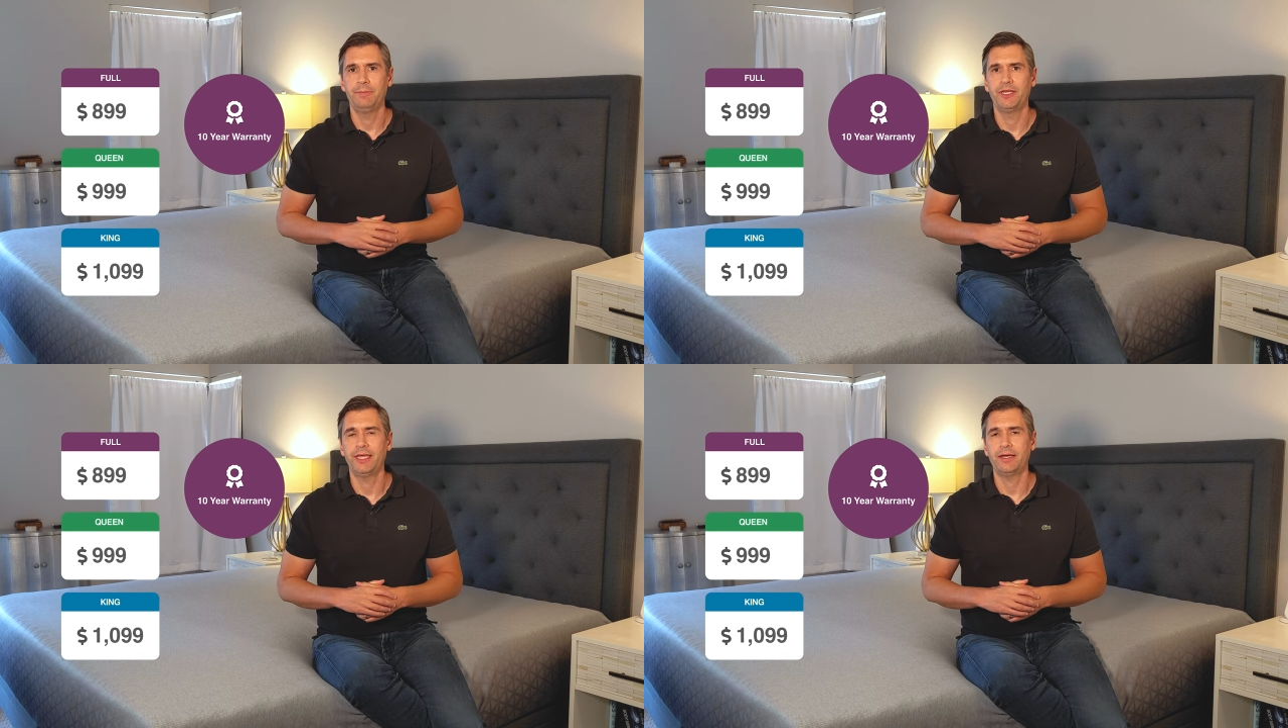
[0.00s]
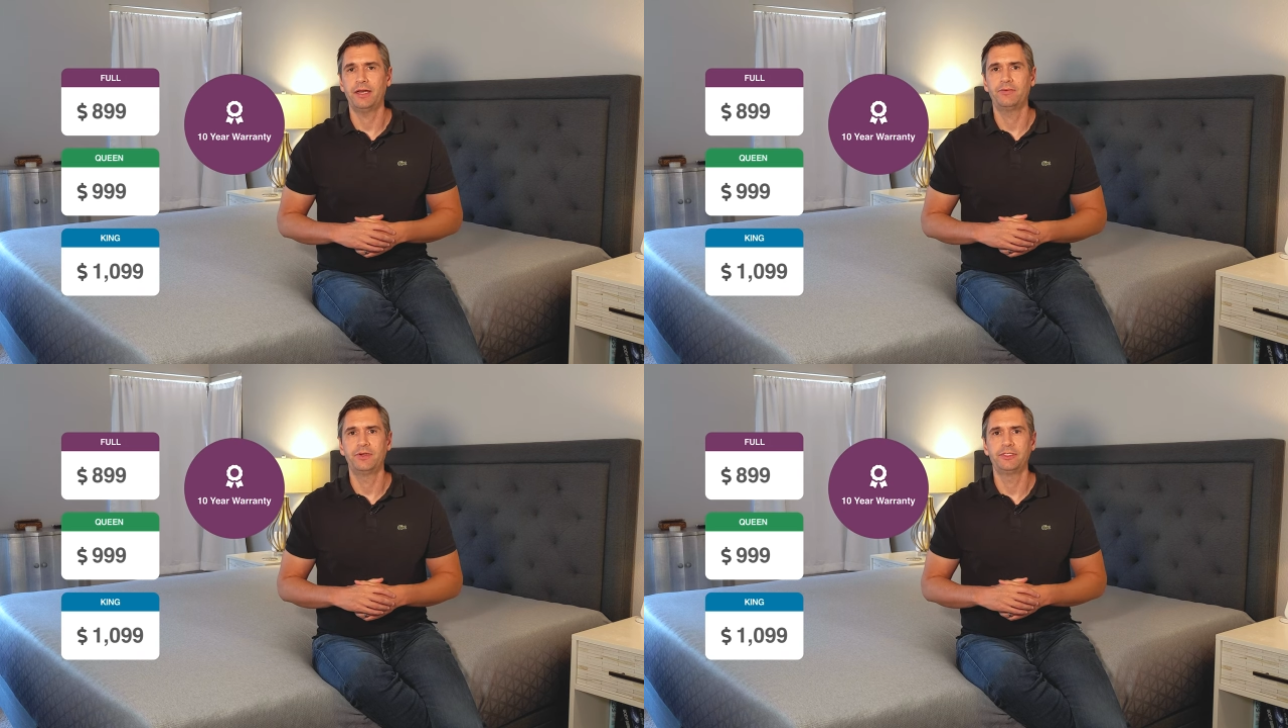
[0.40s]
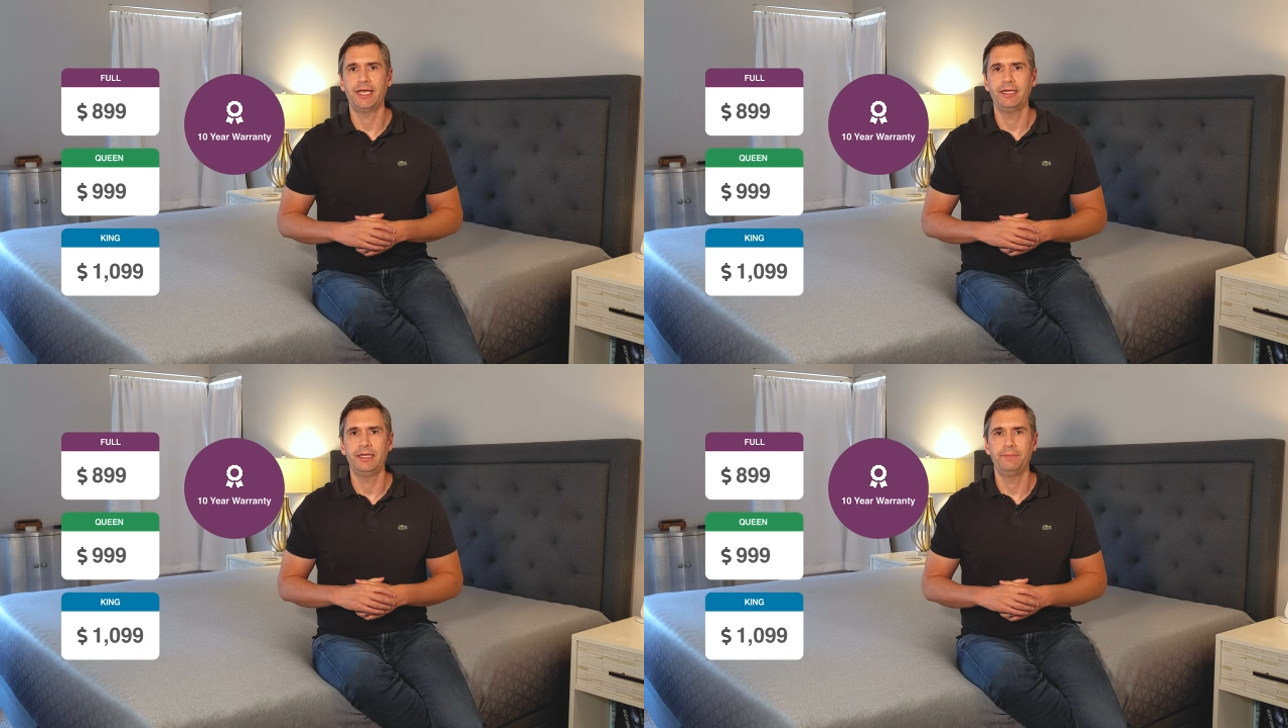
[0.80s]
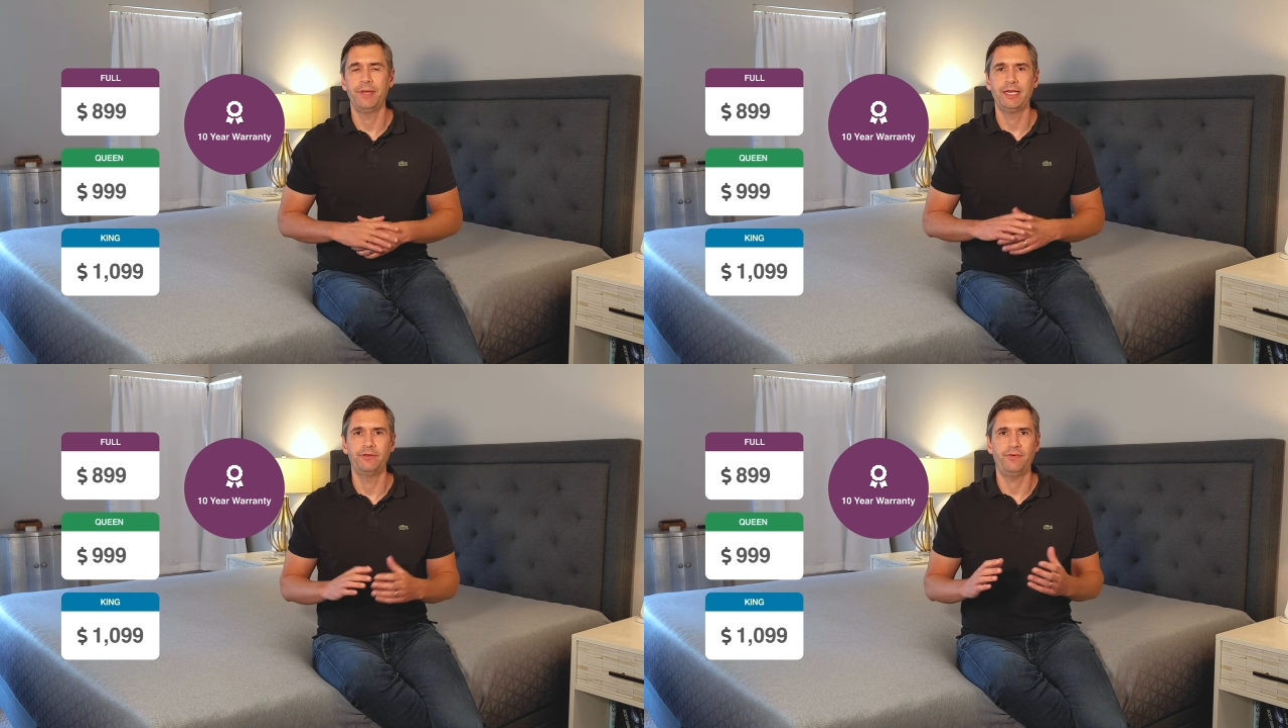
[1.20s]
but that covers any
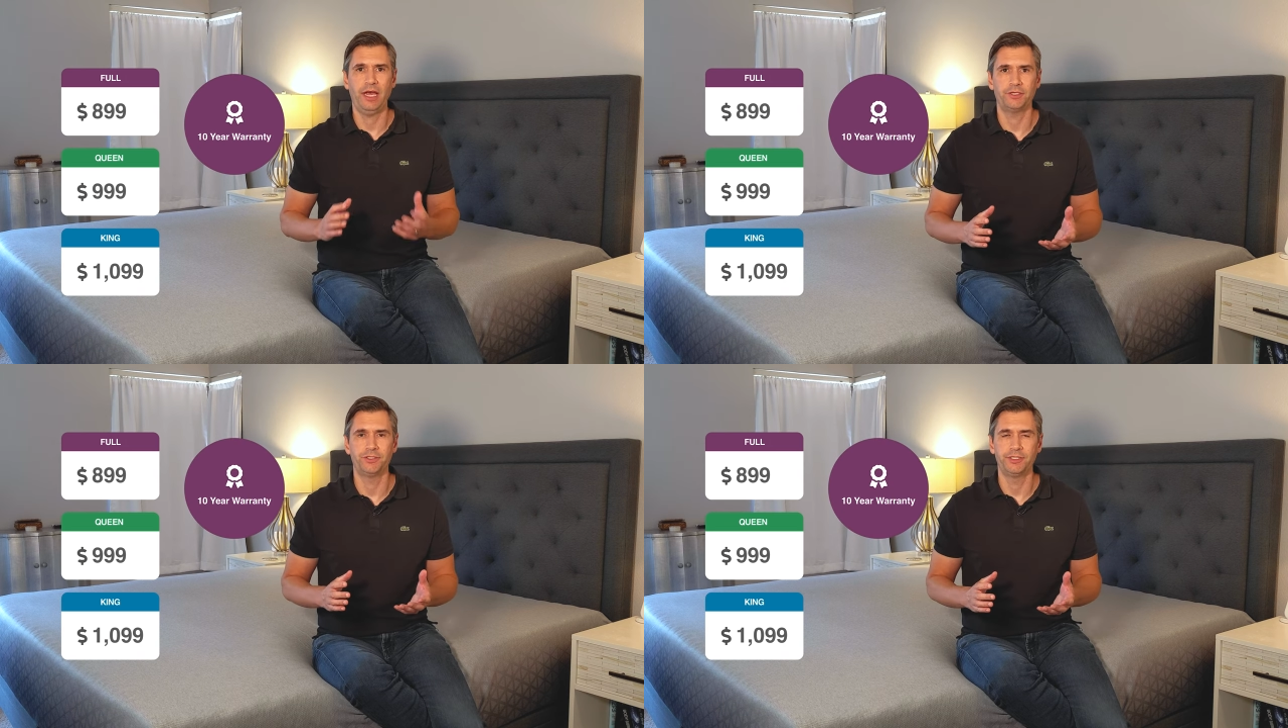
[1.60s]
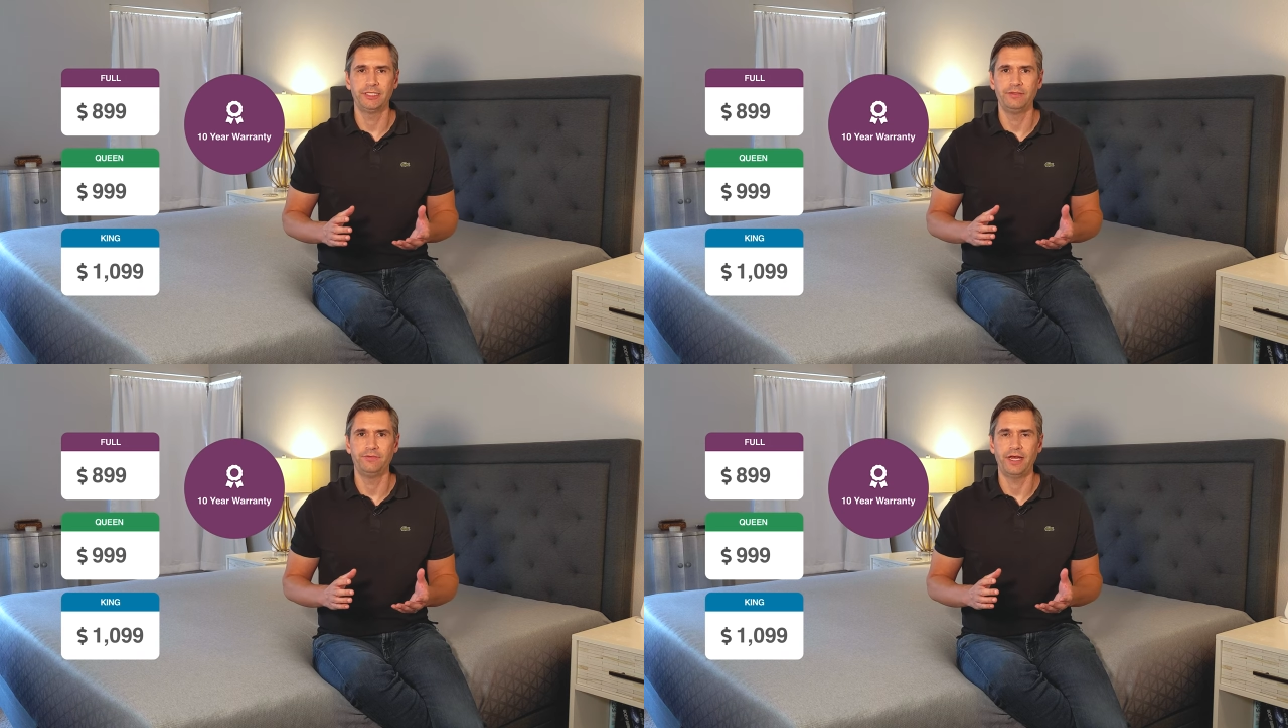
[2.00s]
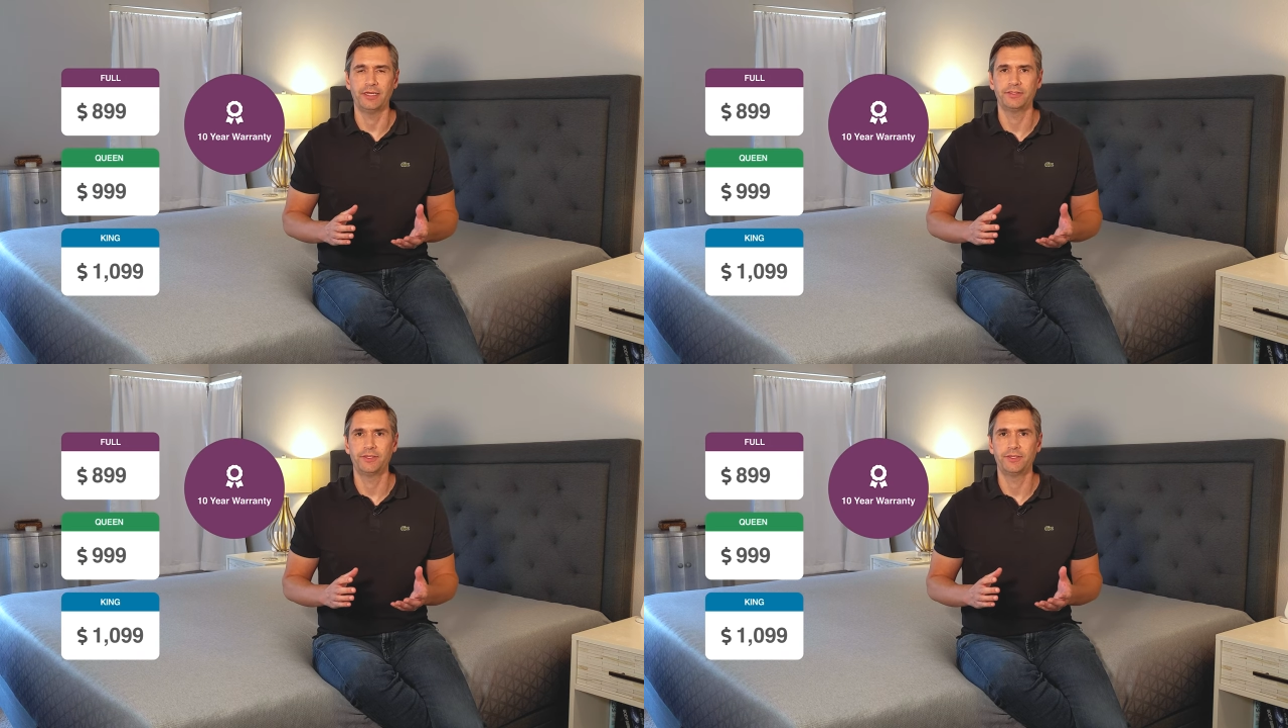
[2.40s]
manufacturer defects.